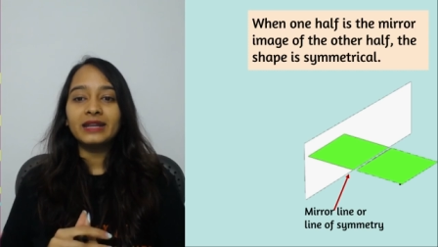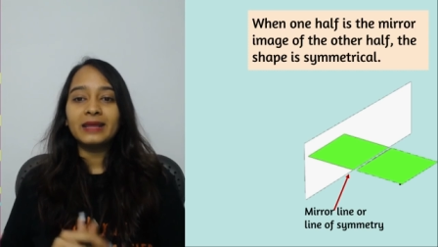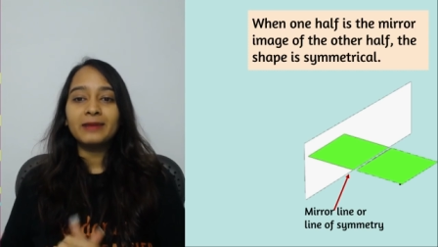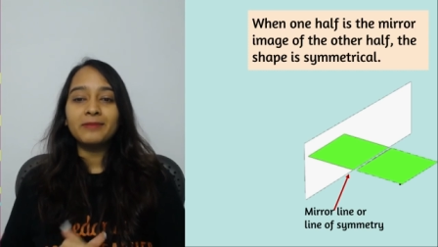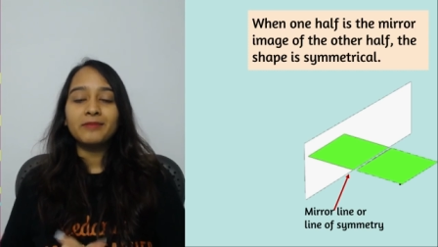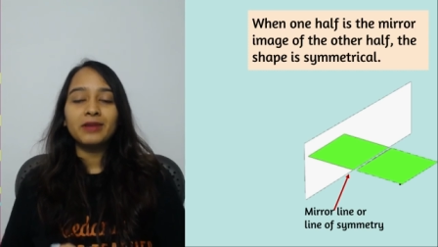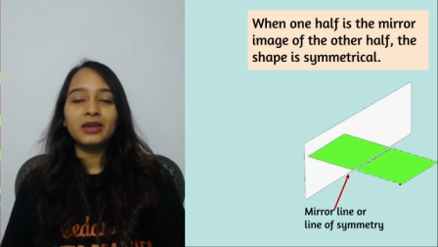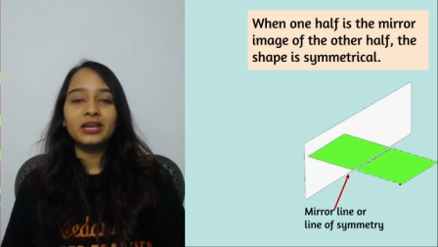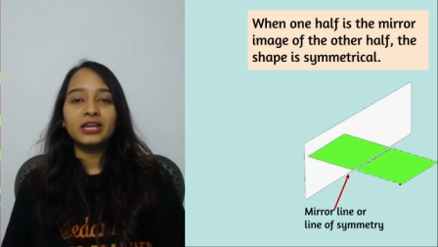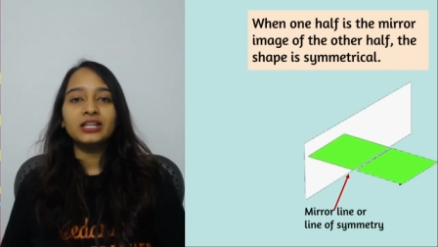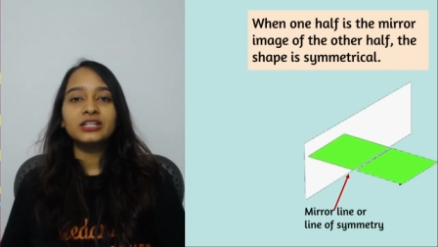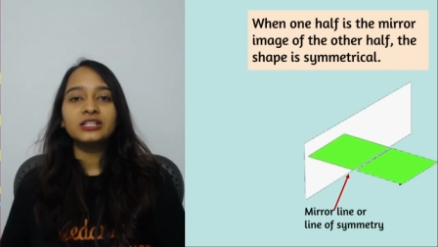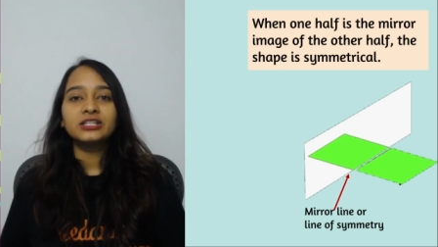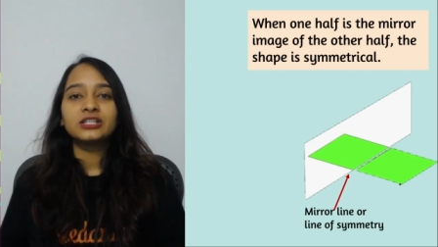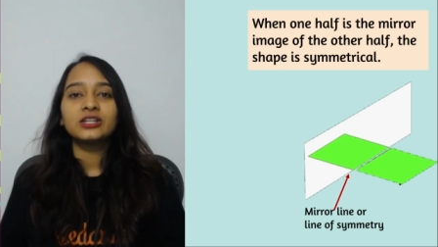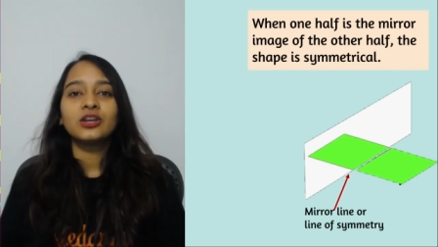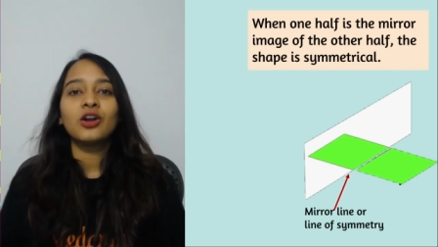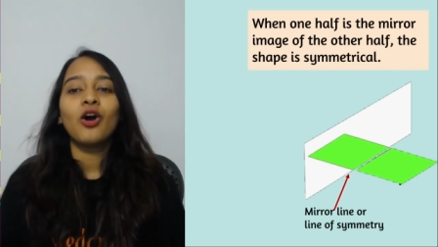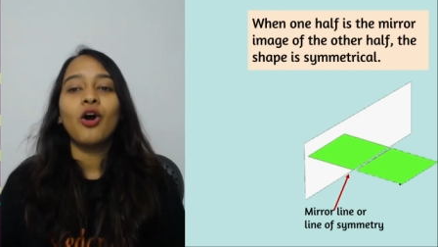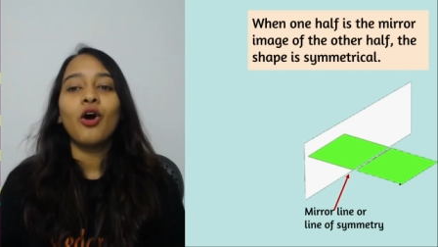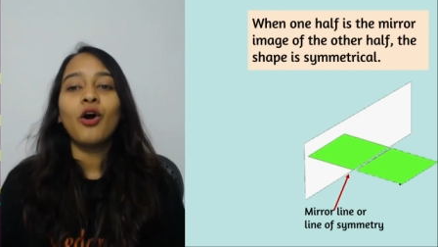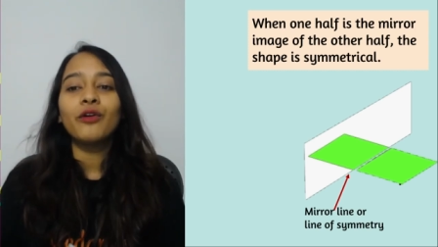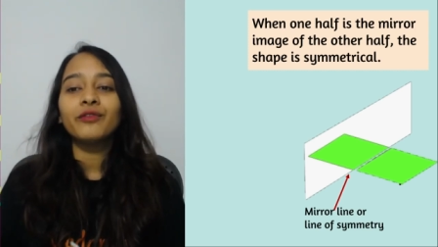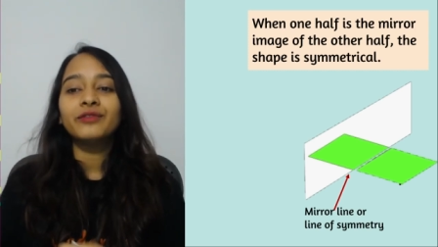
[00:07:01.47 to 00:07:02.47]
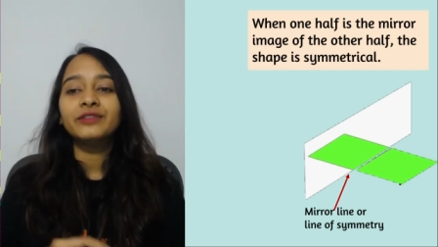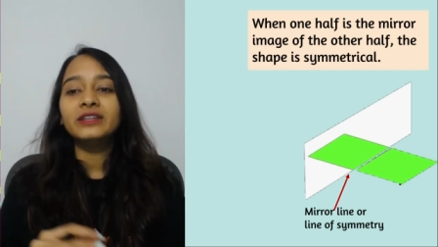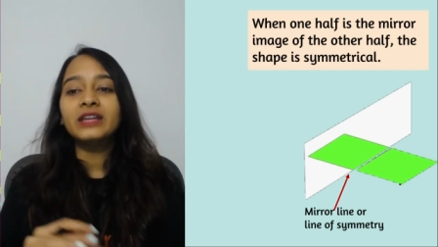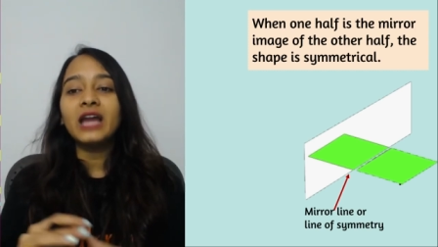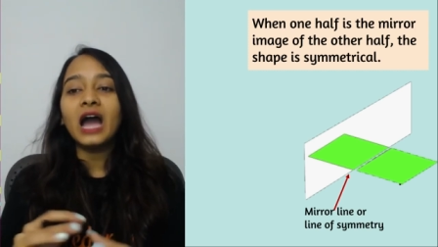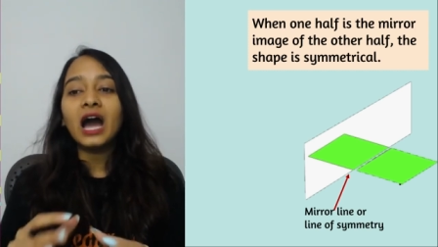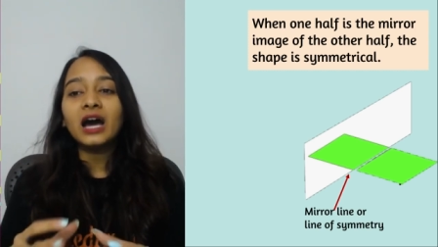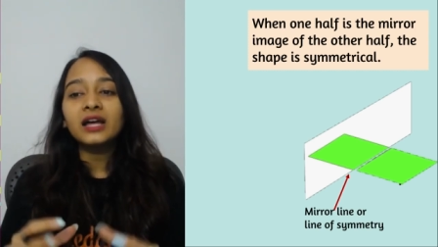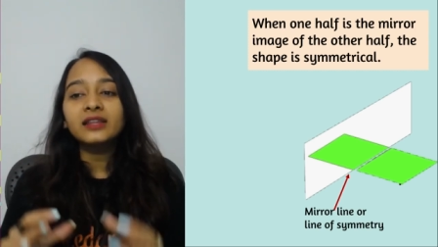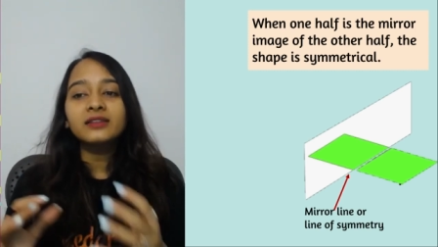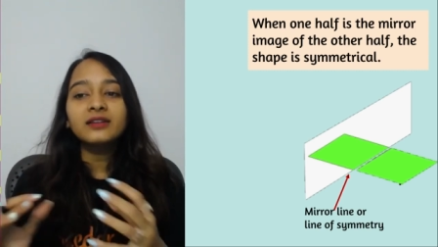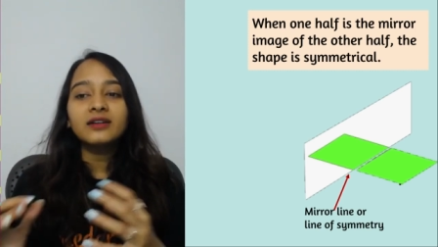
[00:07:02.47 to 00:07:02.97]
image of the
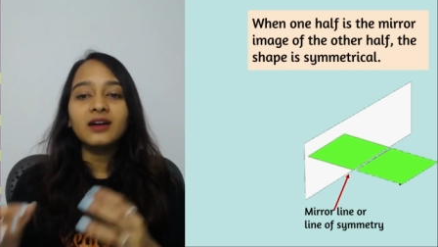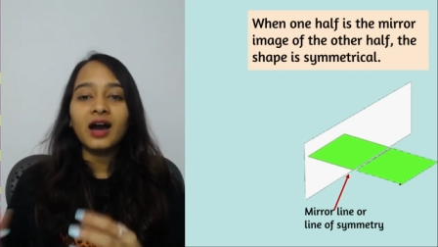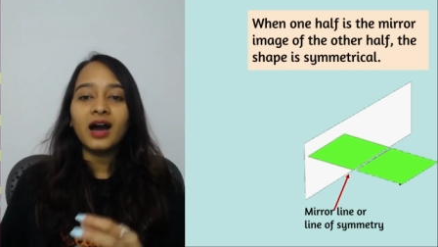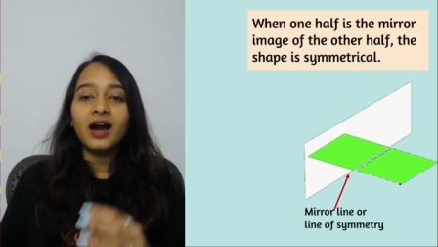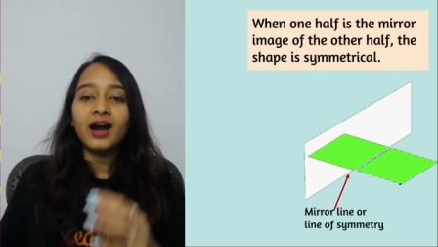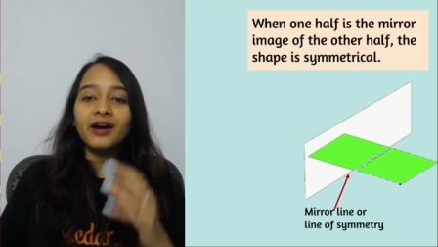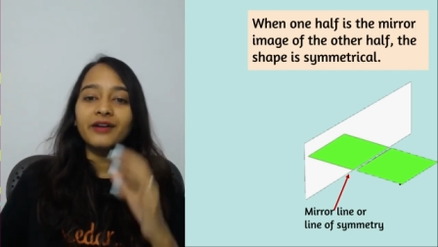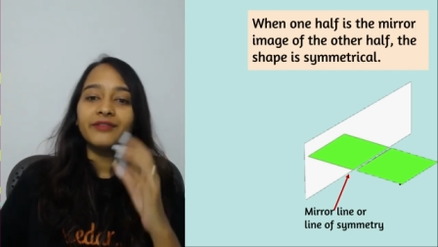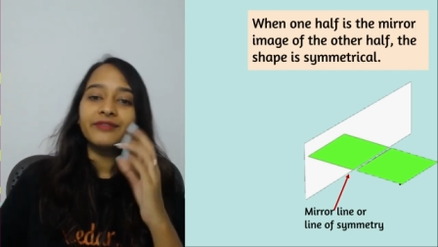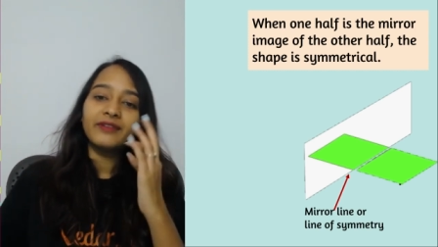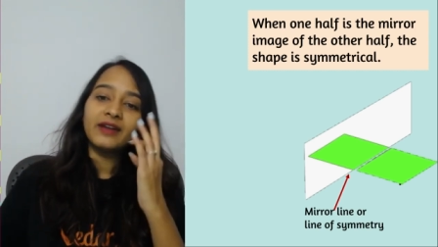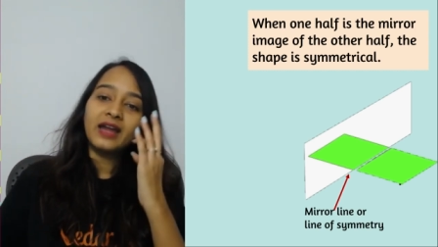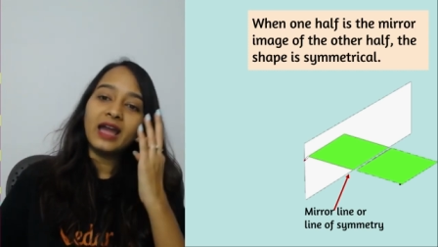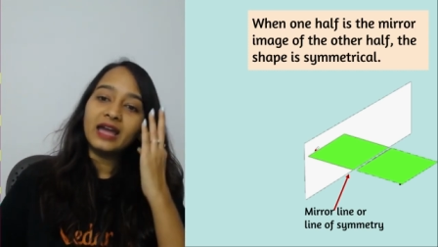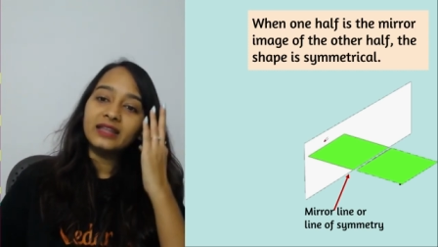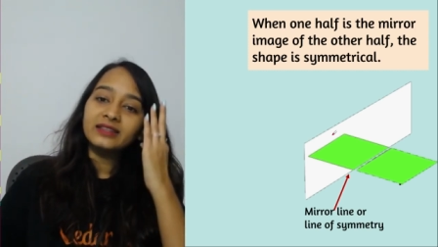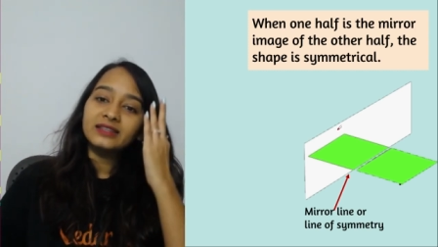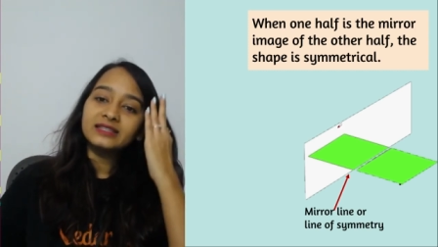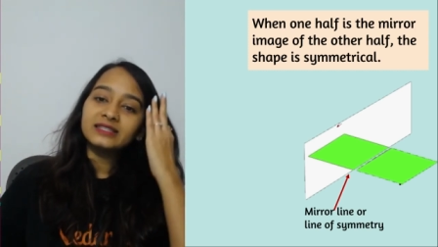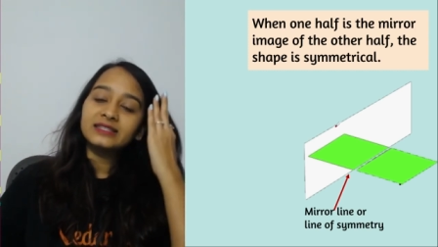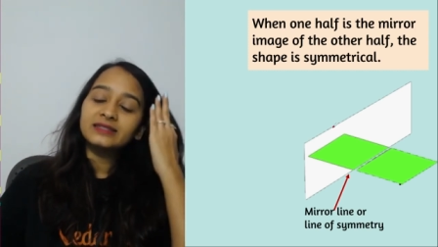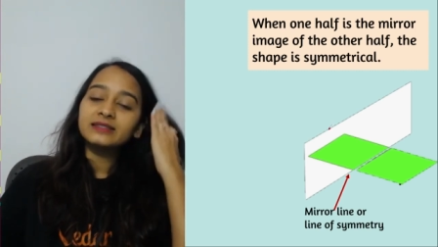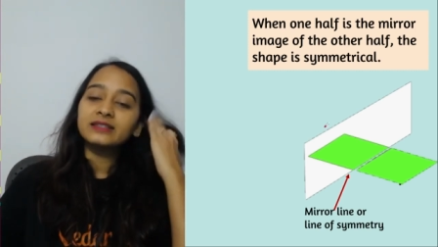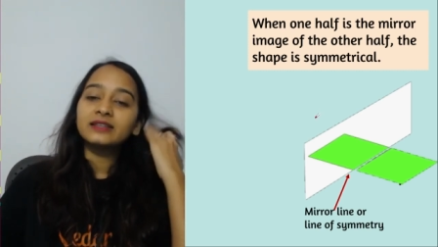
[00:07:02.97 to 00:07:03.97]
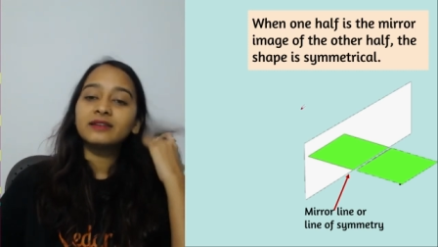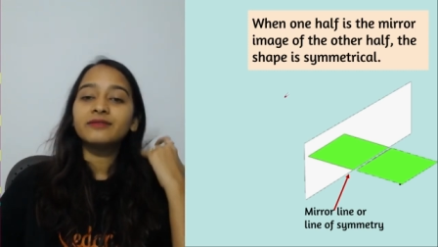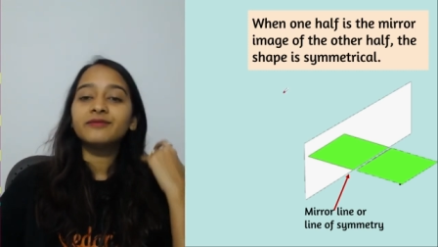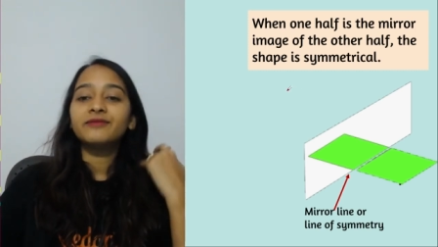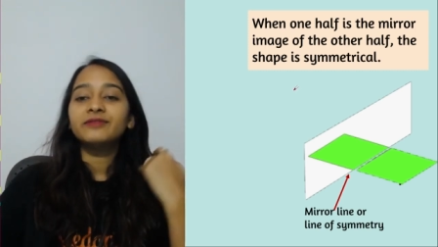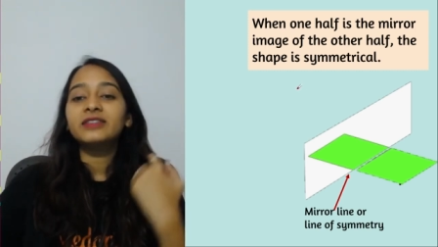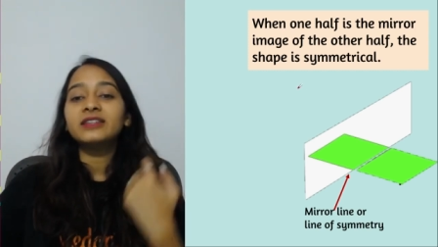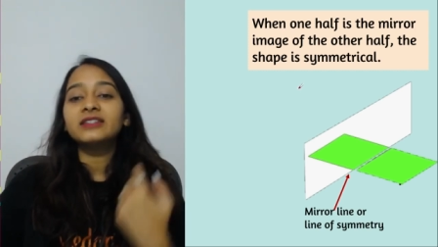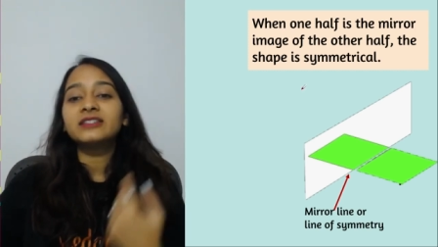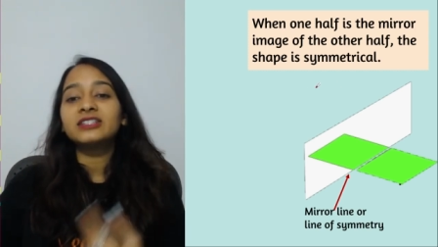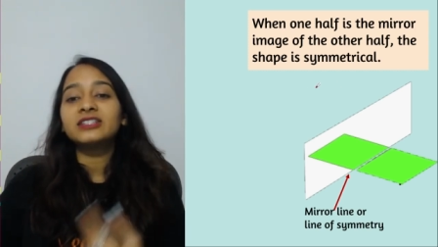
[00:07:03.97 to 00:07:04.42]
other half, and this, uh, the